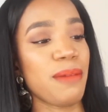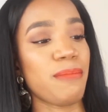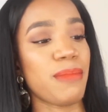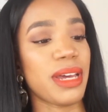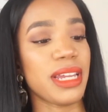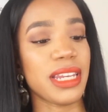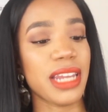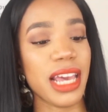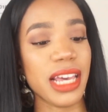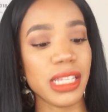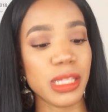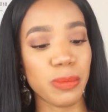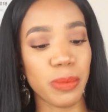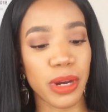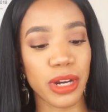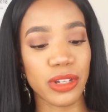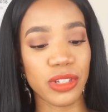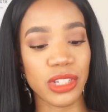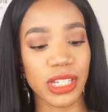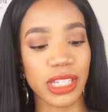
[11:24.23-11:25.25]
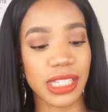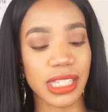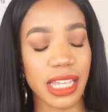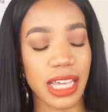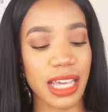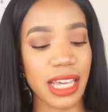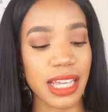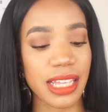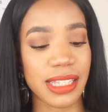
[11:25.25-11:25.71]
My next purchase
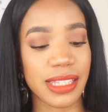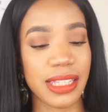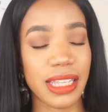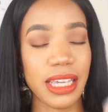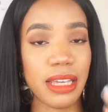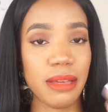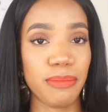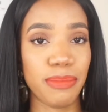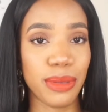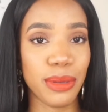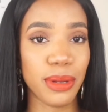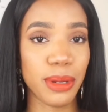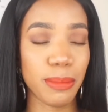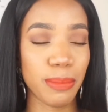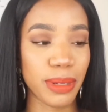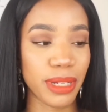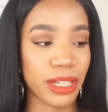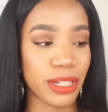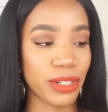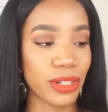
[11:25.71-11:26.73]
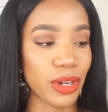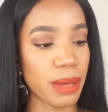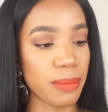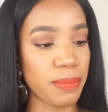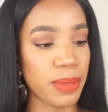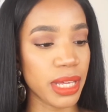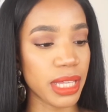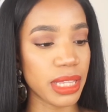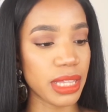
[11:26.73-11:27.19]
is the Beauty Blender. I
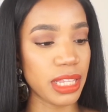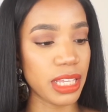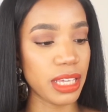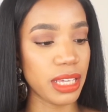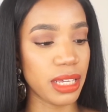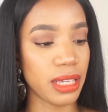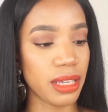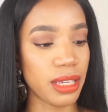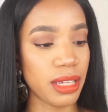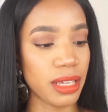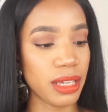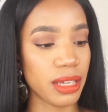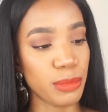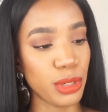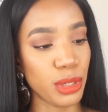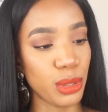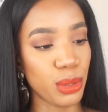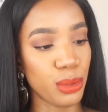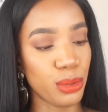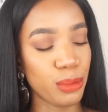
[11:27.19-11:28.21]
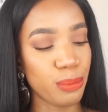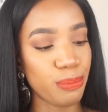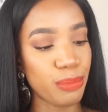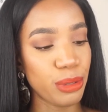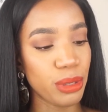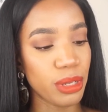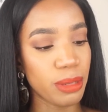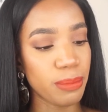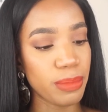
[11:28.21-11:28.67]
picked the Nude
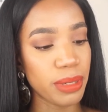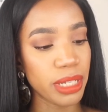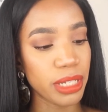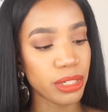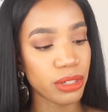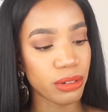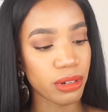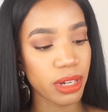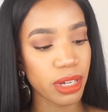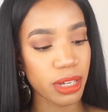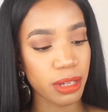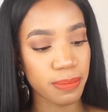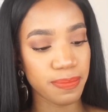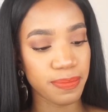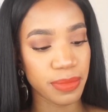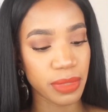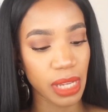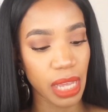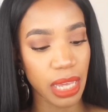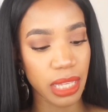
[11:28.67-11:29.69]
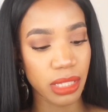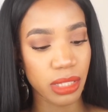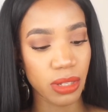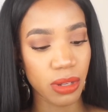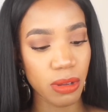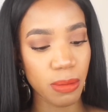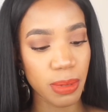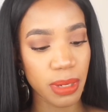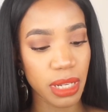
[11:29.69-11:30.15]
Beauty Blender up. I
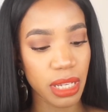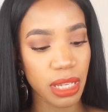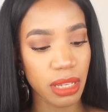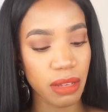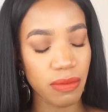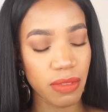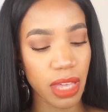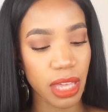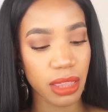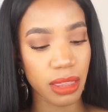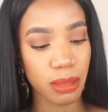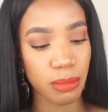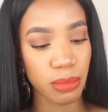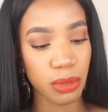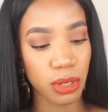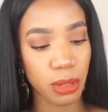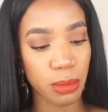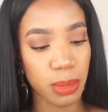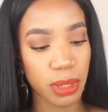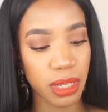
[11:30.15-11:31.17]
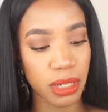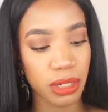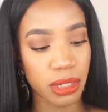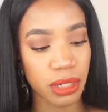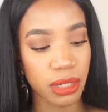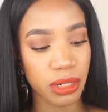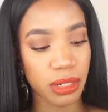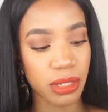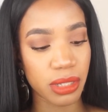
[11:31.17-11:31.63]
do believe that the Beauty
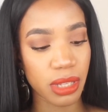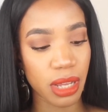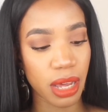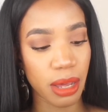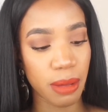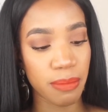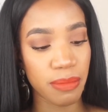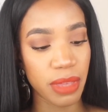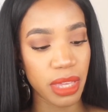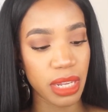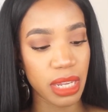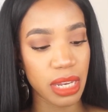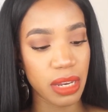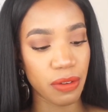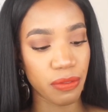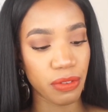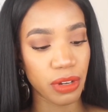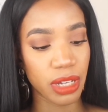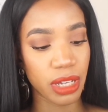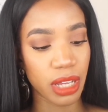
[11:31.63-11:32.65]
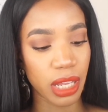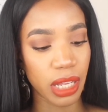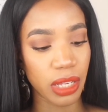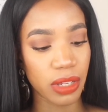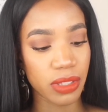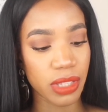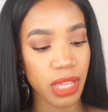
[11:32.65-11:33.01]
Blenders in the different colors